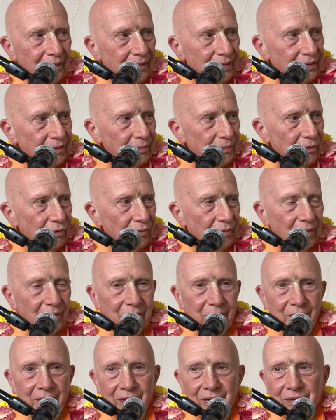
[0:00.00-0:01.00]
This
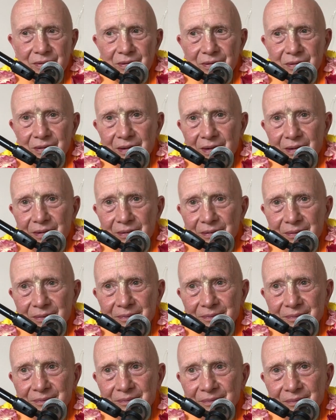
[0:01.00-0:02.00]
movement means together.
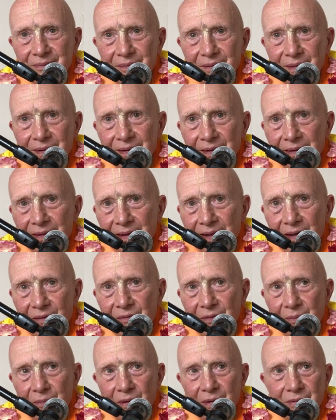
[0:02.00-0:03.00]

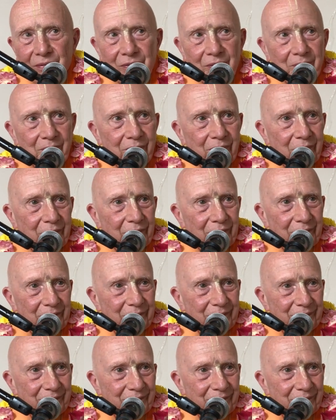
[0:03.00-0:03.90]
Everyone's important.